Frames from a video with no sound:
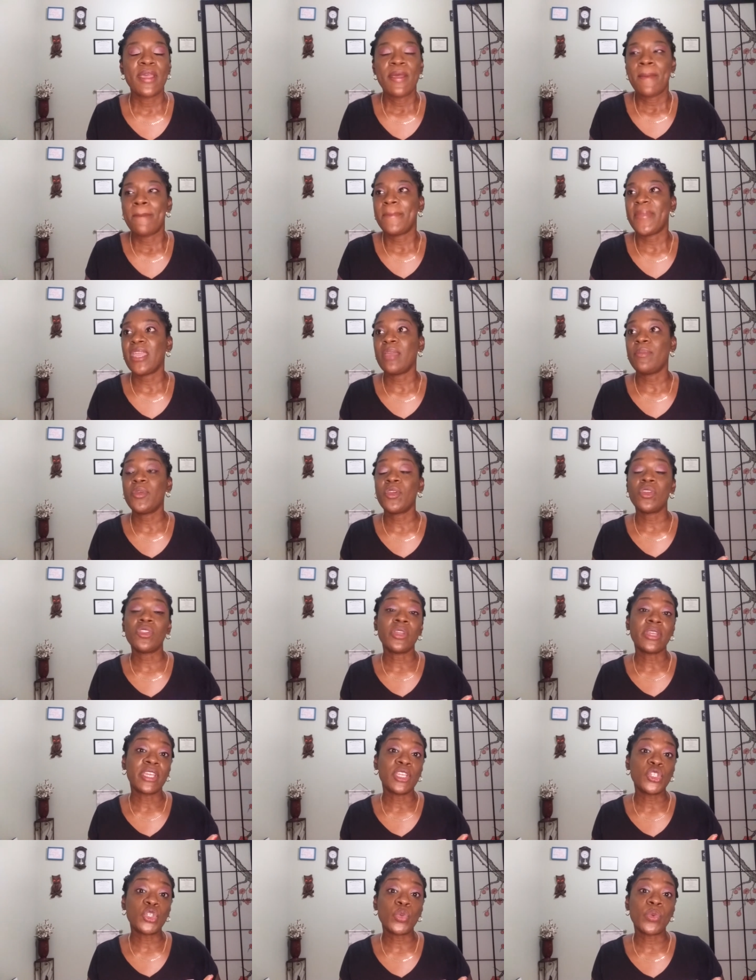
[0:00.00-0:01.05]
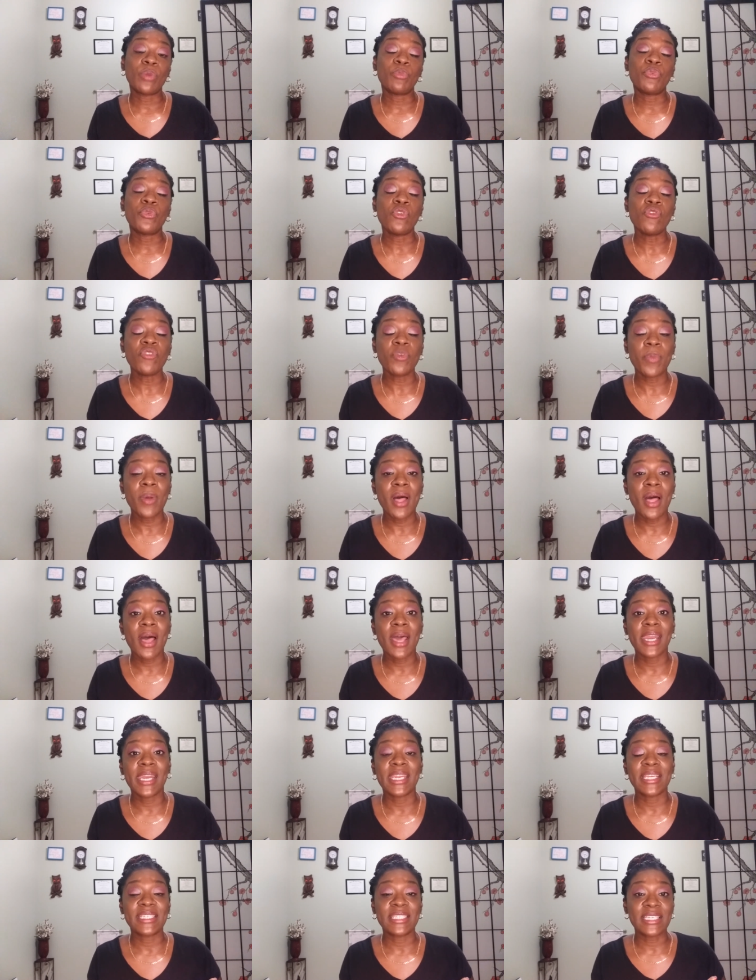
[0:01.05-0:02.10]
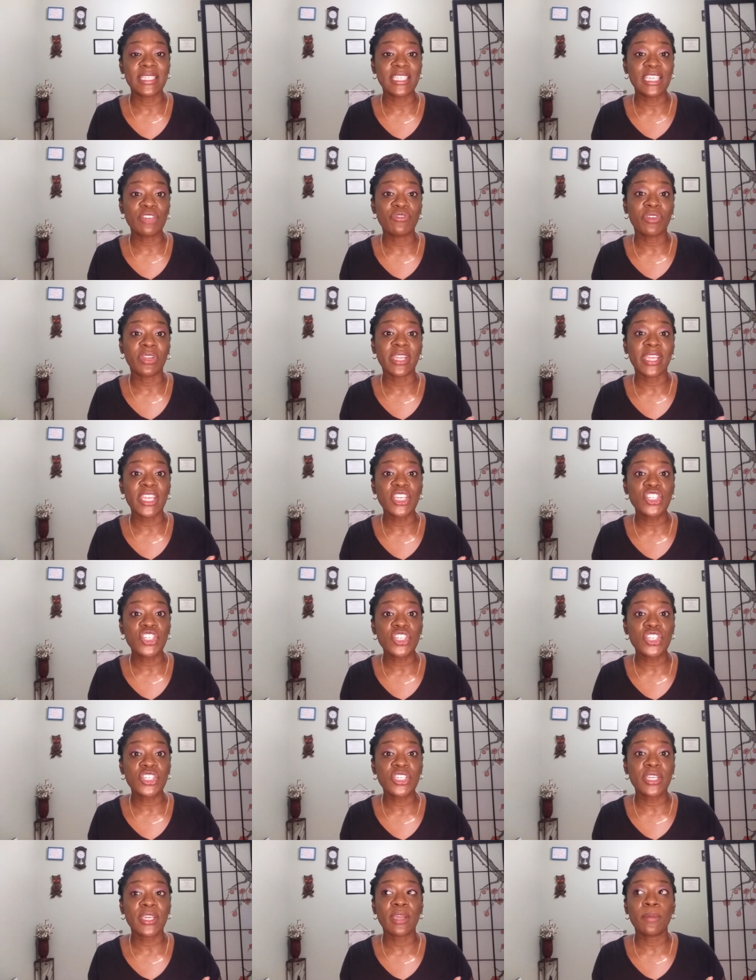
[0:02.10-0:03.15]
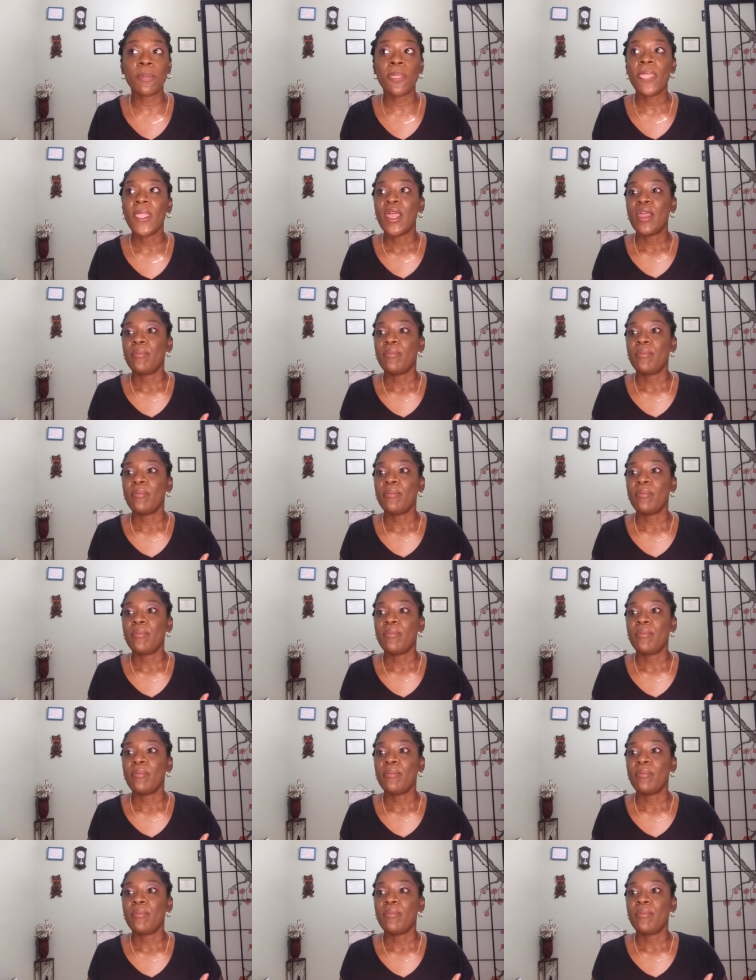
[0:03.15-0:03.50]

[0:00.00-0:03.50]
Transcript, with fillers: Maybe you're looking to improve upon an existing relationship.